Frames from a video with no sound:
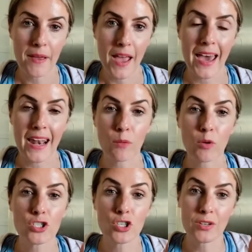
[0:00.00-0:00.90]
and I
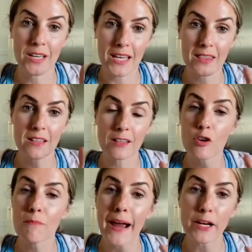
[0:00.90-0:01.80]
want you to hit the
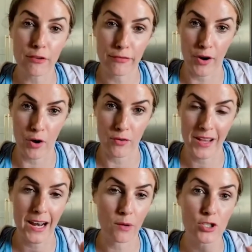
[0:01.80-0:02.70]
little microphone,
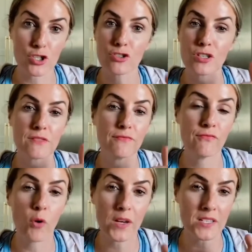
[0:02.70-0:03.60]
and I want you to just
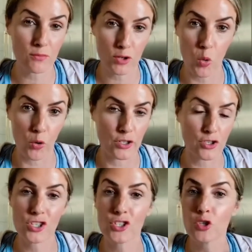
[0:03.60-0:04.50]
voice record,
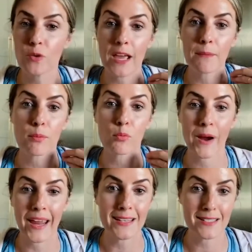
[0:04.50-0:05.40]
just do a
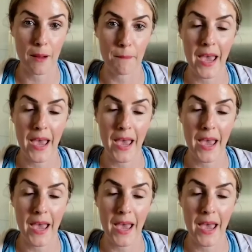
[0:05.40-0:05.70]
brain dump.